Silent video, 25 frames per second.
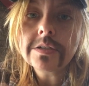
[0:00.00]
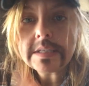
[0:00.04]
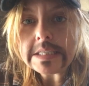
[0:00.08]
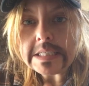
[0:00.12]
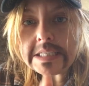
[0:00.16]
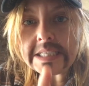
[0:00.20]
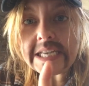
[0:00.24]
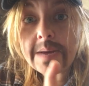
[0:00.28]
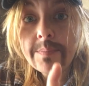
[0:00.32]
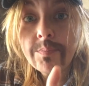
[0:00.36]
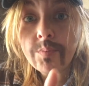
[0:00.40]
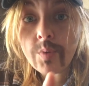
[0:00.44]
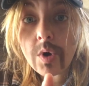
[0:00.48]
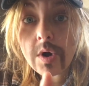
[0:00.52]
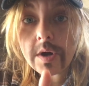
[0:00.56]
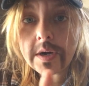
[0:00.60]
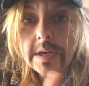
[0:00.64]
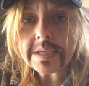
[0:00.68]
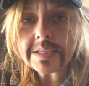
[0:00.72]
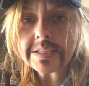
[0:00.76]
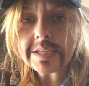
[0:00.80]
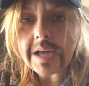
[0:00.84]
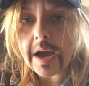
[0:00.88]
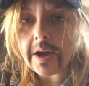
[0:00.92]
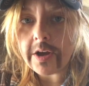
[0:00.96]
Step one
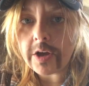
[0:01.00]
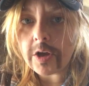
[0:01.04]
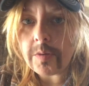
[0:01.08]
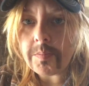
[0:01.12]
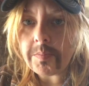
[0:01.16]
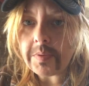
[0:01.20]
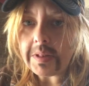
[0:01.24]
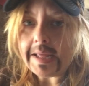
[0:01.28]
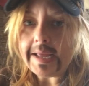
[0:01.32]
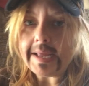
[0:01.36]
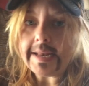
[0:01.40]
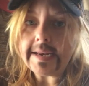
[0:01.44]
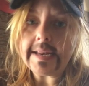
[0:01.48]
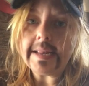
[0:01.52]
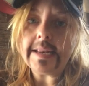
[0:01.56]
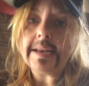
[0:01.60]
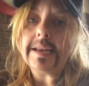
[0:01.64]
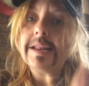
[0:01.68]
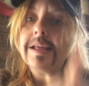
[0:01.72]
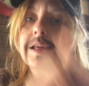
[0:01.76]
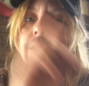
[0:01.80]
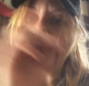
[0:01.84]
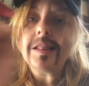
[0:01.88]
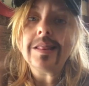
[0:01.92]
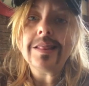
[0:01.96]
in taco planning,
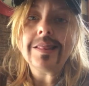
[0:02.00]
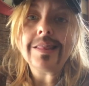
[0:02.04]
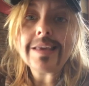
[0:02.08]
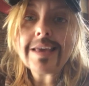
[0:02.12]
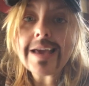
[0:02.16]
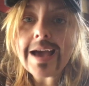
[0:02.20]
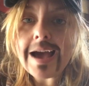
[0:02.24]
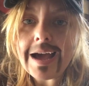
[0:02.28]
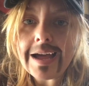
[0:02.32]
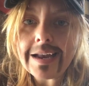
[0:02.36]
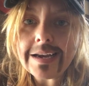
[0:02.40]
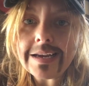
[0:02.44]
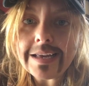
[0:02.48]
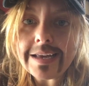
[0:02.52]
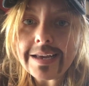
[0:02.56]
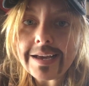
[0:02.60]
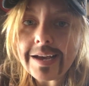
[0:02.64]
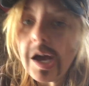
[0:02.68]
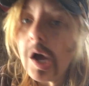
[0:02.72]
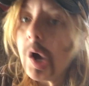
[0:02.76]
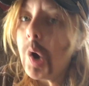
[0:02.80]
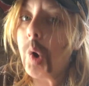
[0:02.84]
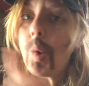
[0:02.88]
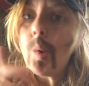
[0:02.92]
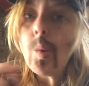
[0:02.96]
the
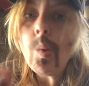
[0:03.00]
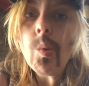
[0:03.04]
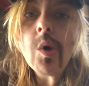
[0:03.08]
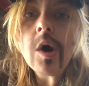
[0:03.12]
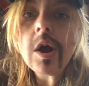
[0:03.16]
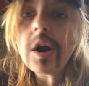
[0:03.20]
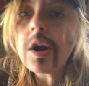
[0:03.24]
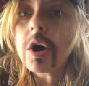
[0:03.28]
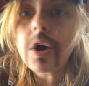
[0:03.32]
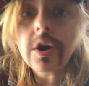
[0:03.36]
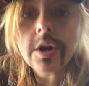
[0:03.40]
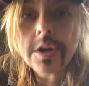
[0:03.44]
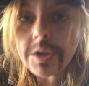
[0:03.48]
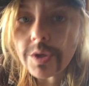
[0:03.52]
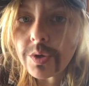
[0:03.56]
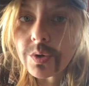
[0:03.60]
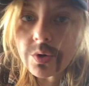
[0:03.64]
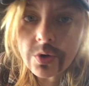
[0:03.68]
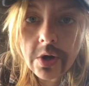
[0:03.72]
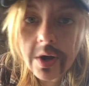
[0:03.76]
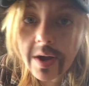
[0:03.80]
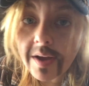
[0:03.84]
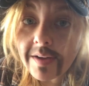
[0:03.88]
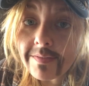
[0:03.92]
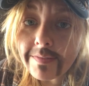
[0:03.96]
idea. What are you
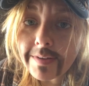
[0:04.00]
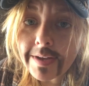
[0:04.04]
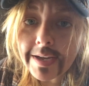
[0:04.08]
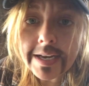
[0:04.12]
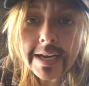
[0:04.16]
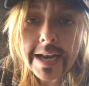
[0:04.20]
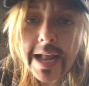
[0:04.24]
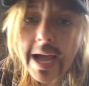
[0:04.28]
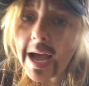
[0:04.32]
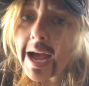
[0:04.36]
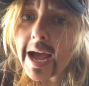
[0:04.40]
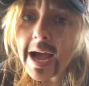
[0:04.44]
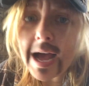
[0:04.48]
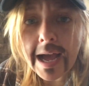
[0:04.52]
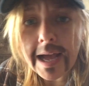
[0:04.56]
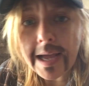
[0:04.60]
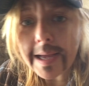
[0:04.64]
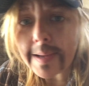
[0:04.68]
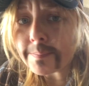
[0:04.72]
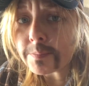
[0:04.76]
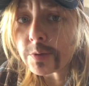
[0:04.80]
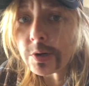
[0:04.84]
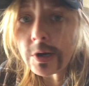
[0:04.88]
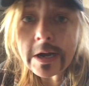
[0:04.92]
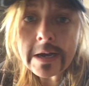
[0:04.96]
craving? I
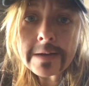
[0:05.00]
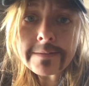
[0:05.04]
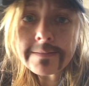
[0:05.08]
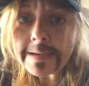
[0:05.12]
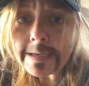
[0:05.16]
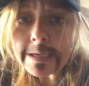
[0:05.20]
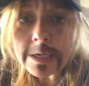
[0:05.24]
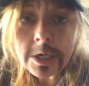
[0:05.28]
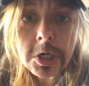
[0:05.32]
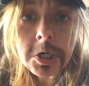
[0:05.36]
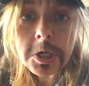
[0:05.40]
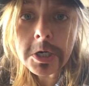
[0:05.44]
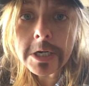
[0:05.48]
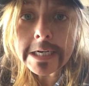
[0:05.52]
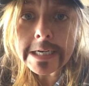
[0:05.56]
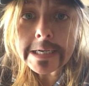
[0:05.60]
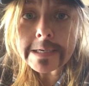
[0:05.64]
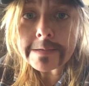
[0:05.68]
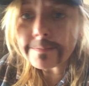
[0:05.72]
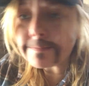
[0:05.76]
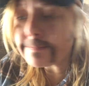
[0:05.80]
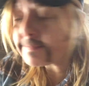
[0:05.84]
am craving curry.